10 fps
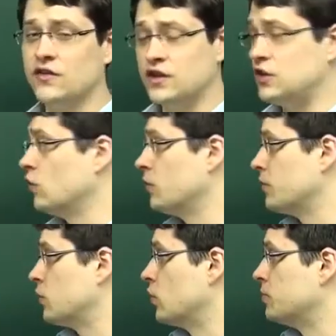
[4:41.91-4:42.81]
than he
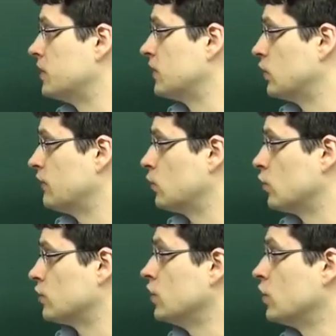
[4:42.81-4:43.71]
normally would, because we have the
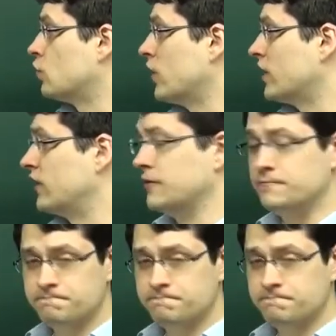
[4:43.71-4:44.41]
word quickly.